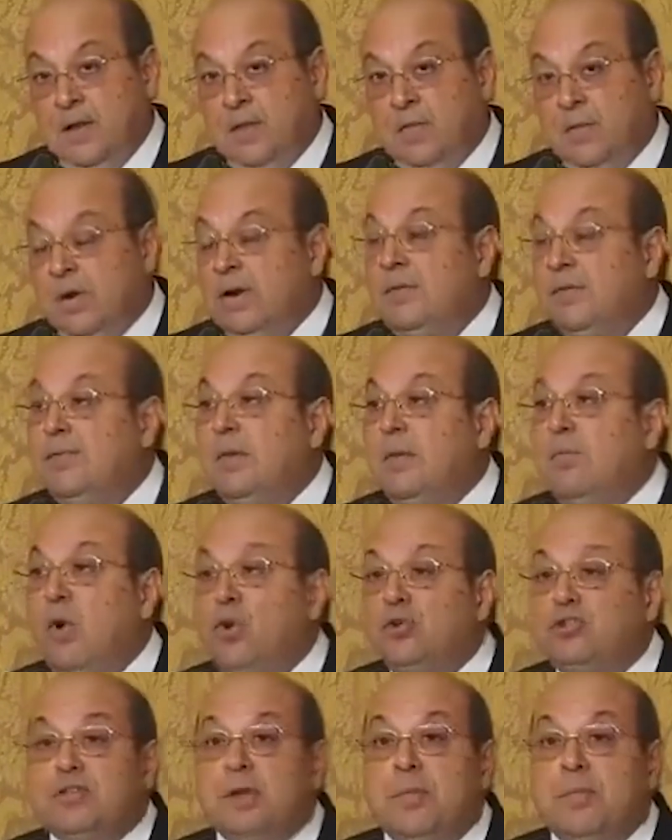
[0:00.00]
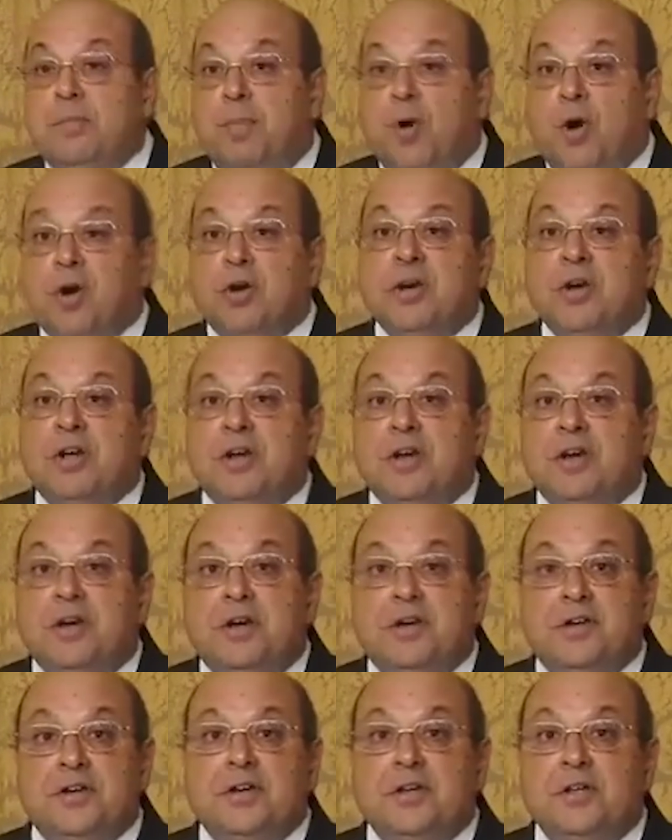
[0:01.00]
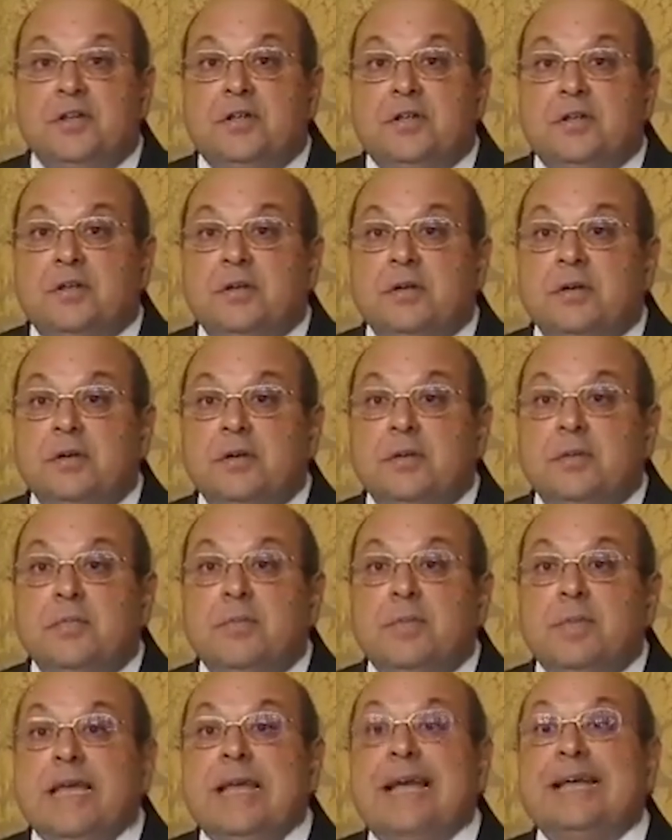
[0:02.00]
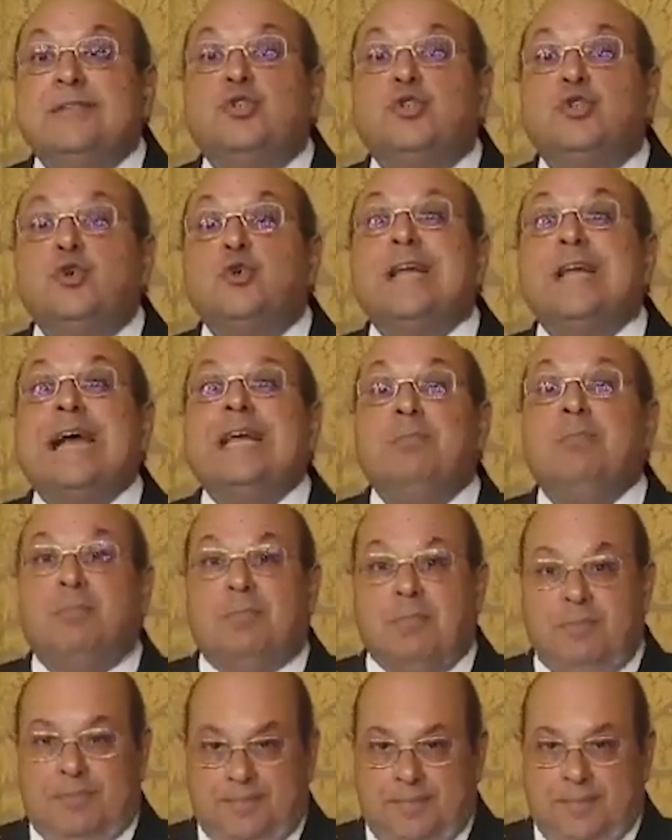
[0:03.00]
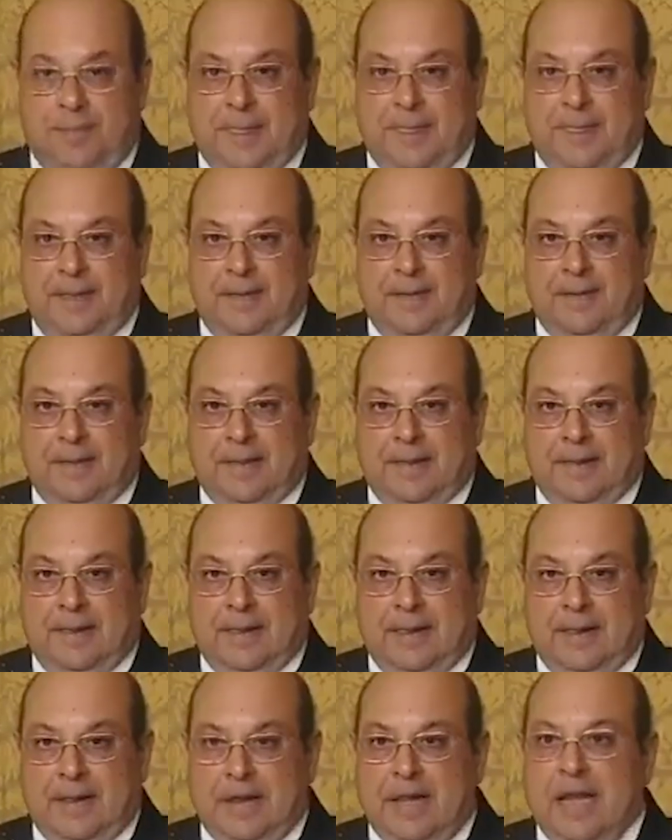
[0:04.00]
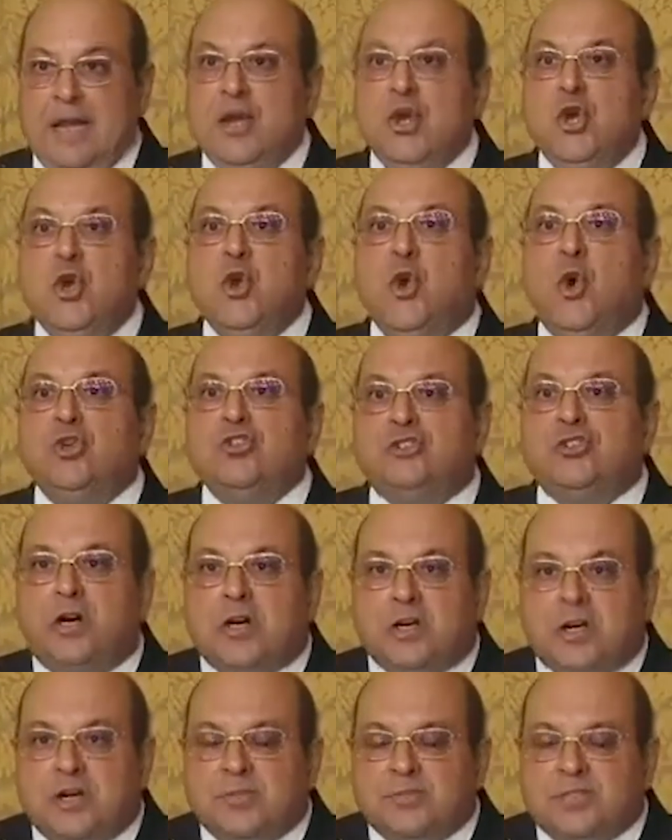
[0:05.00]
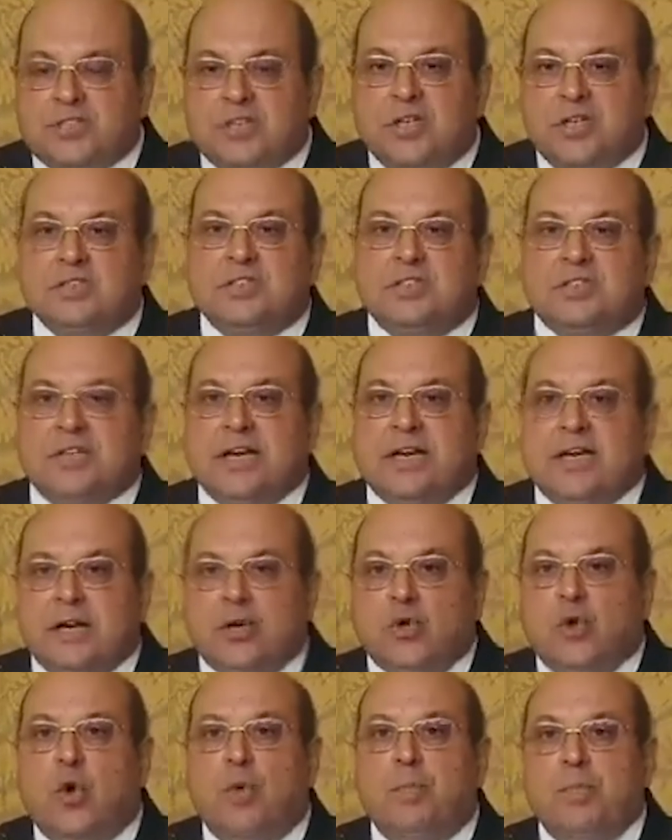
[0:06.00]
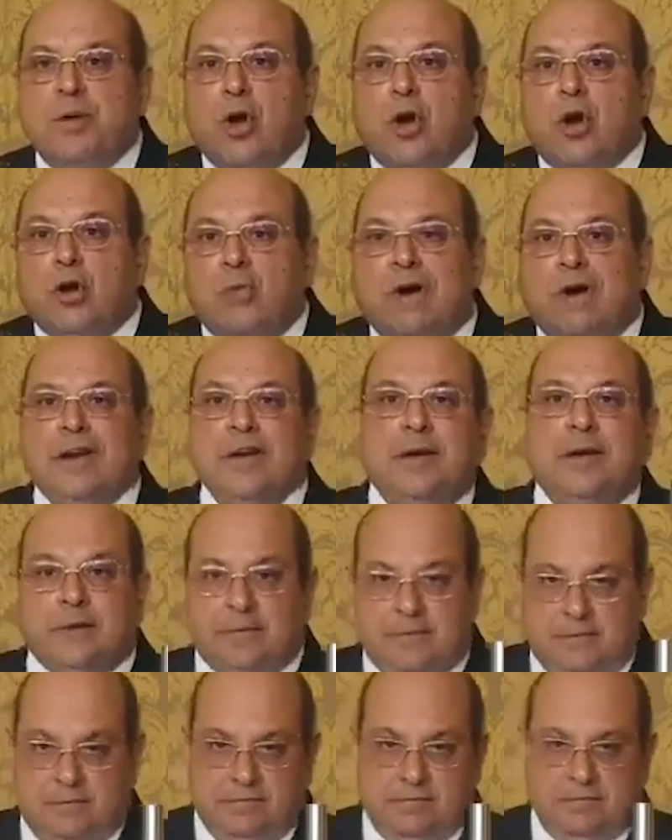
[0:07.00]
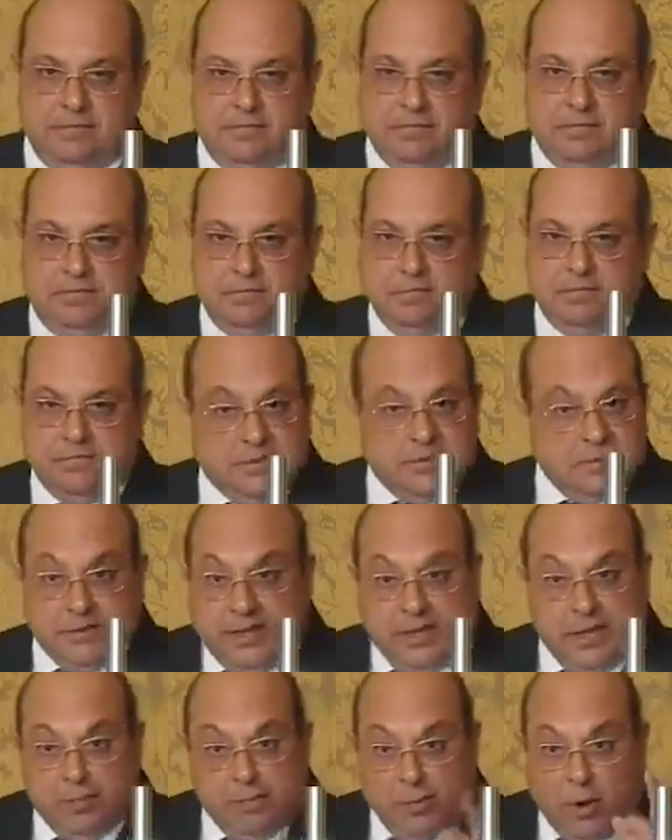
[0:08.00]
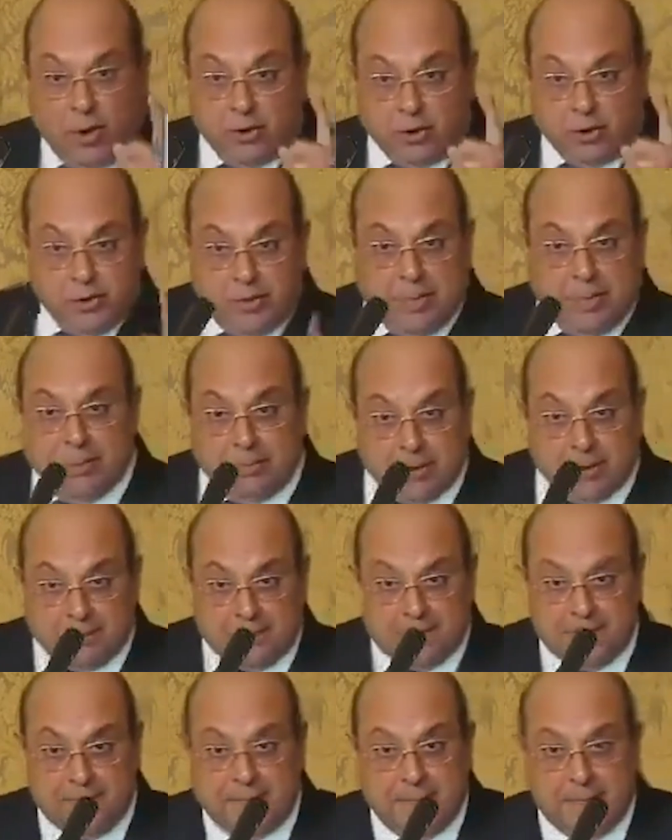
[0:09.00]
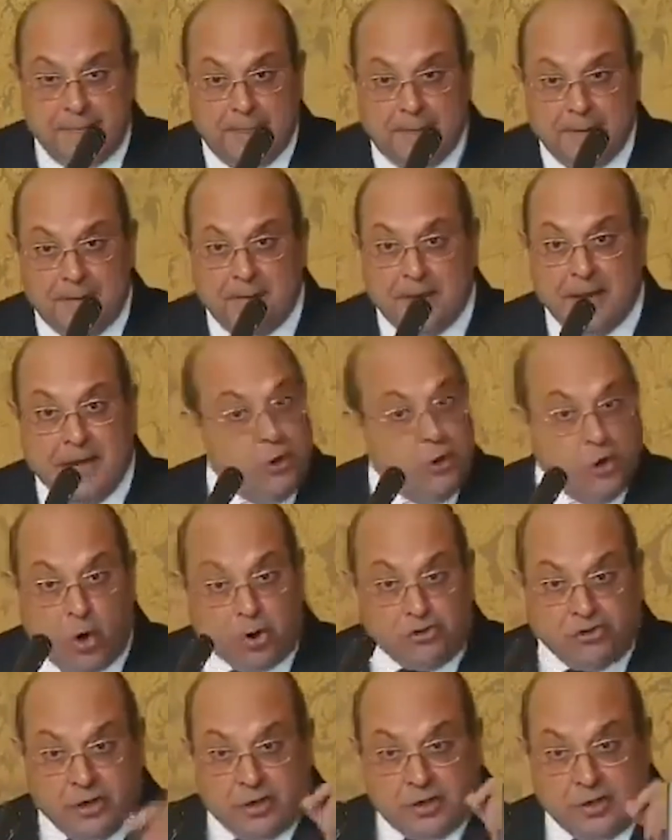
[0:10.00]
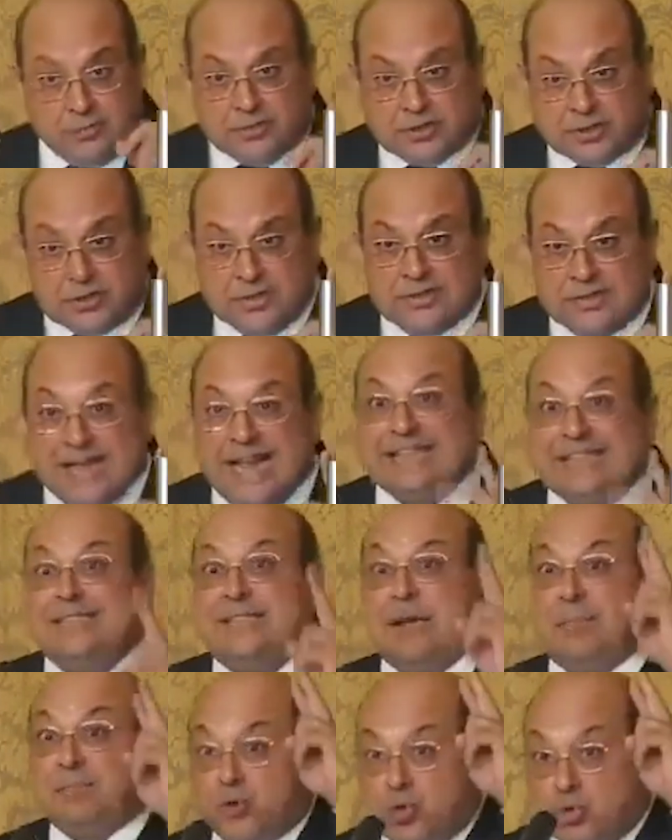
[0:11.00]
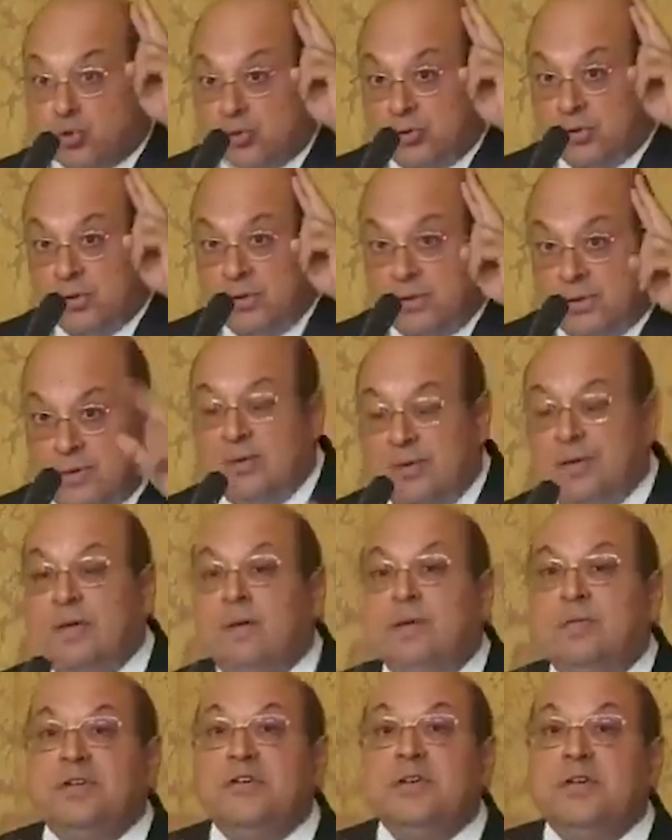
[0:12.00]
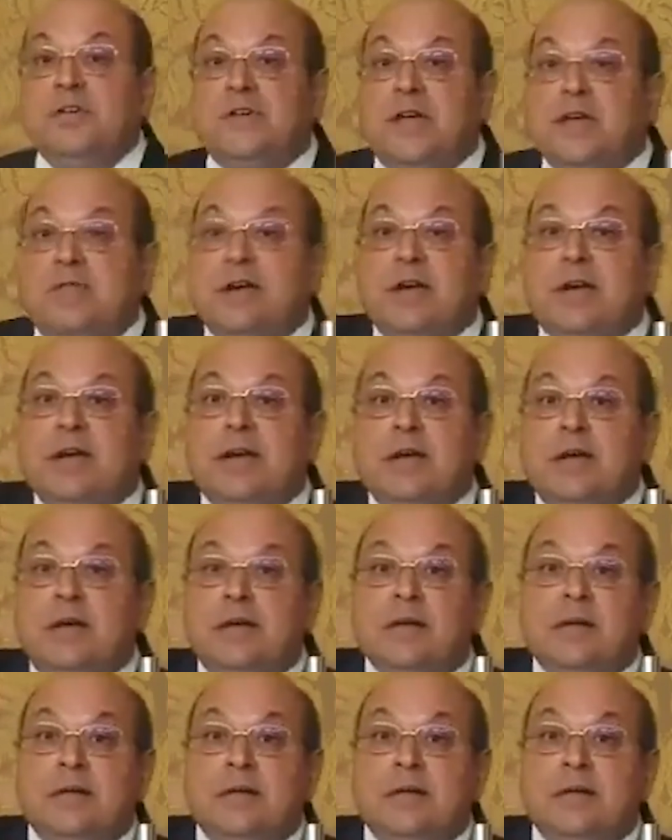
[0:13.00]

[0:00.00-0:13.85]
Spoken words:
One of the most important conditions being as to time. In no circumstance can it go beyond 1 year. This is very important to remember. In no circumstance, except 2, which is given in